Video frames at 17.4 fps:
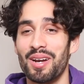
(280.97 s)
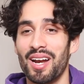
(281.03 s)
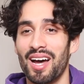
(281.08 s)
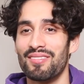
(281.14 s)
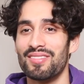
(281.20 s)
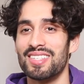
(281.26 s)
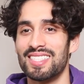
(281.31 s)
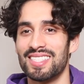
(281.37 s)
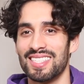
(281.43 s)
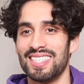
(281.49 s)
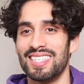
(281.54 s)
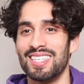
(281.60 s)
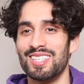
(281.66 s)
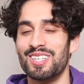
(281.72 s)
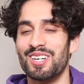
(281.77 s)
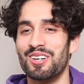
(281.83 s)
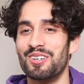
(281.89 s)
And obviously,
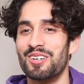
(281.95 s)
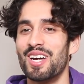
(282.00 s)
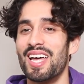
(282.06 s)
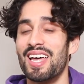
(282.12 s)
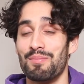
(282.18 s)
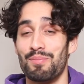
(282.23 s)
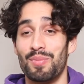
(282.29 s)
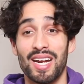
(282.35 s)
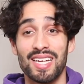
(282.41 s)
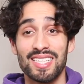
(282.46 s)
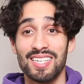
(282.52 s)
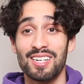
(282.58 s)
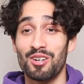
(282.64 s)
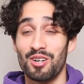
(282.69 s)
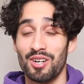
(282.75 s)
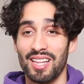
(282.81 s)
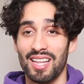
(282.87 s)
you know, but I did
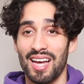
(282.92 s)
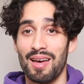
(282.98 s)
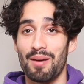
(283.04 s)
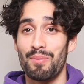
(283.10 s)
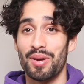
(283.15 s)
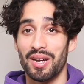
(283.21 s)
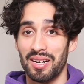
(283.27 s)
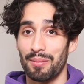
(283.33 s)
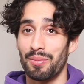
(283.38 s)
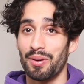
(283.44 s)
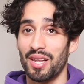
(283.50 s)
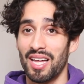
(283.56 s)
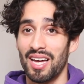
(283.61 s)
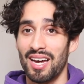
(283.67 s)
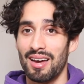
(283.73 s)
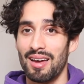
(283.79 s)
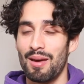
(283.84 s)
learn a lot and pick up a
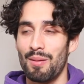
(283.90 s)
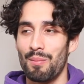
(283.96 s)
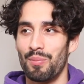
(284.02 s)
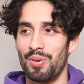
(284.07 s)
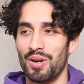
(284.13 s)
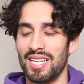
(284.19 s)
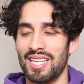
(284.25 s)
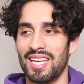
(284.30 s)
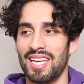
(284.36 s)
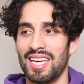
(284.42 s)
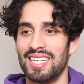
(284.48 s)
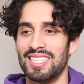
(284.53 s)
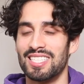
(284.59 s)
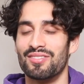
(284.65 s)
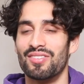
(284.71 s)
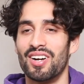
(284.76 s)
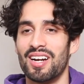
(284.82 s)
lot, but
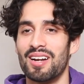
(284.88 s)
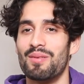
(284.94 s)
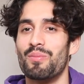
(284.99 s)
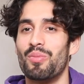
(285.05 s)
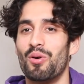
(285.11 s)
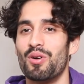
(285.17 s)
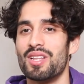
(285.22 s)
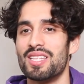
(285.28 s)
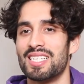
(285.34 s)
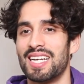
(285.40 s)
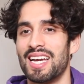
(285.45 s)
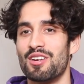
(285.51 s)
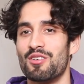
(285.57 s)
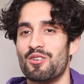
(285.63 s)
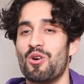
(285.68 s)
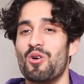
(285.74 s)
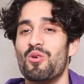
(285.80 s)
it's very important to get
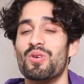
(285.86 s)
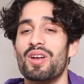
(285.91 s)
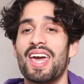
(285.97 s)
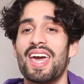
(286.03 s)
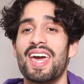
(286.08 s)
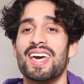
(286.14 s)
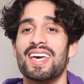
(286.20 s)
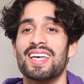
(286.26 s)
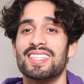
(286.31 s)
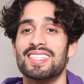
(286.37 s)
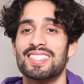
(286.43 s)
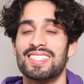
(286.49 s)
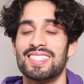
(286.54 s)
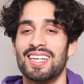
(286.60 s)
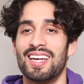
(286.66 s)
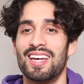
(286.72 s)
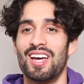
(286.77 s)
your own
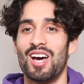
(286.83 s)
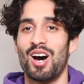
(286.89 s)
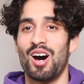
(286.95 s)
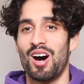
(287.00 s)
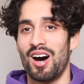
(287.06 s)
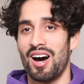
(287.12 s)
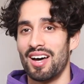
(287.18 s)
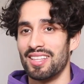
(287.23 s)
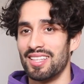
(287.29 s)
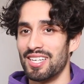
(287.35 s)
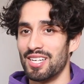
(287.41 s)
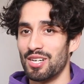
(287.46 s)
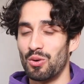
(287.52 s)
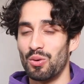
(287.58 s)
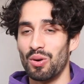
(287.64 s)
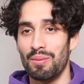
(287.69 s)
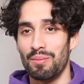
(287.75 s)
hands on the
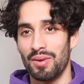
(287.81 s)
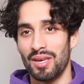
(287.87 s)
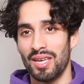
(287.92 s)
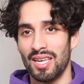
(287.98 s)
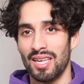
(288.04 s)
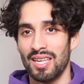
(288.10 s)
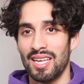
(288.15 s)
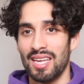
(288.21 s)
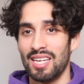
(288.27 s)
equipment,